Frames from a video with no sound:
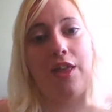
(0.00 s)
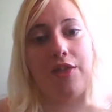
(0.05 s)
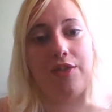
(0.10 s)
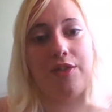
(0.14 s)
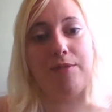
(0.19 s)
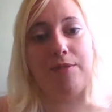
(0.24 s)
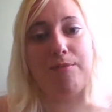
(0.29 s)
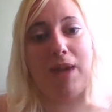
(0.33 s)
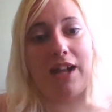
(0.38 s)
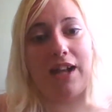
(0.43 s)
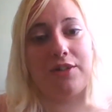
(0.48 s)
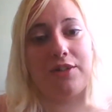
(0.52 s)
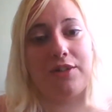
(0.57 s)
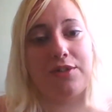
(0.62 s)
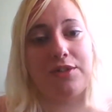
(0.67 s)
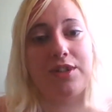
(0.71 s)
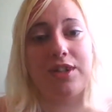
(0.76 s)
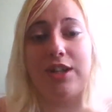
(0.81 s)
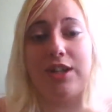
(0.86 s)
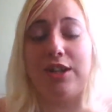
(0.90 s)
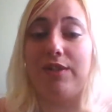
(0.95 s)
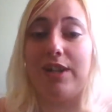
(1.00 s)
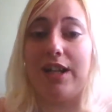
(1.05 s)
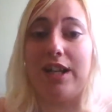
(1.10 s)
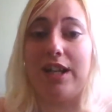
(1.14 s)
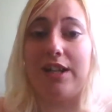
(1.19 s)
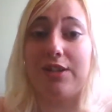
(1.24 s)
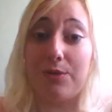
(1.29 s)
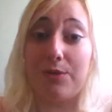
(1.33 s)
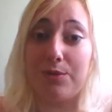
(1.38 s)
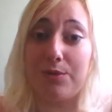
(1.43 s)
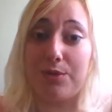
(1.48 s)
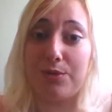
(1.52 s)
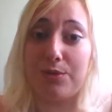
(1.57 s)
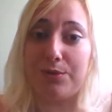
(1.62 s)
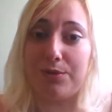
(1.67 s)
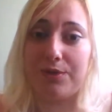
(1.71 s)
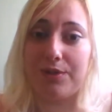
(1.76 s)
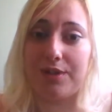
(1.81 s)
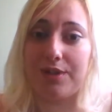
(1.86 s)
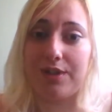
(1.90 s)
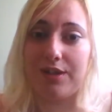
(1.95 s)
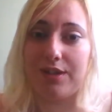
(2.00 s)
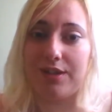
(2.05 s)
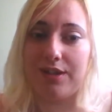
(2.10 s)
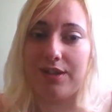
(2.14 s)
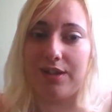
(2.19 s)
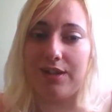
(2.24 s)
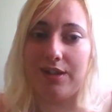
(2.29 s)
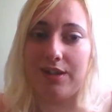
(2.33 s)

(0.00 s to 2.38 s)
the panels, Q&As or talks,